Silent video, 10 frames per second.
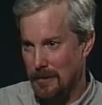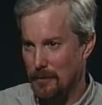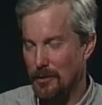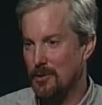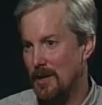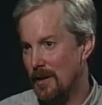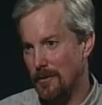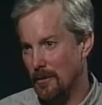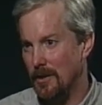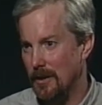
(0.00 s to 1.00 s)
the bull trout
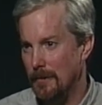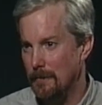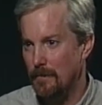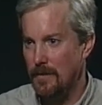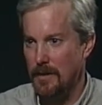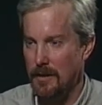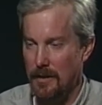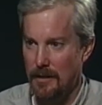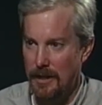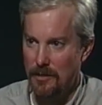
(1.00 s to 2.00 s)
or
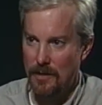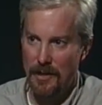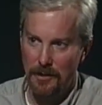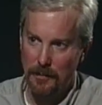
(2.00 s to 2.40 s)
the lake trout or